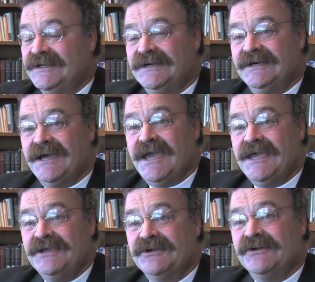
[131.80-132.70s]
uh,
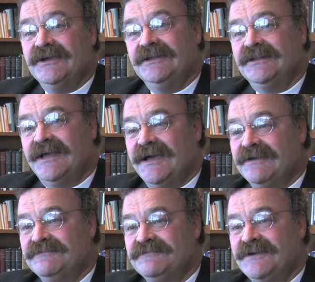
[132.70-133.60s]
anchor in
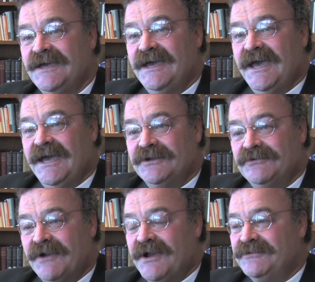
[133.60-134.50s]
life, and
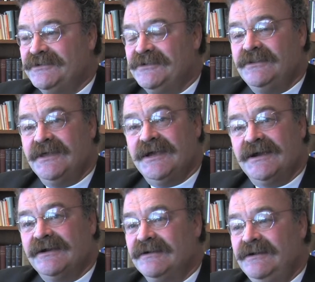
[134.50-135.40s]
grounded
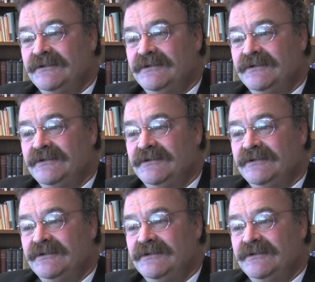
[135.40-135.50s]
there,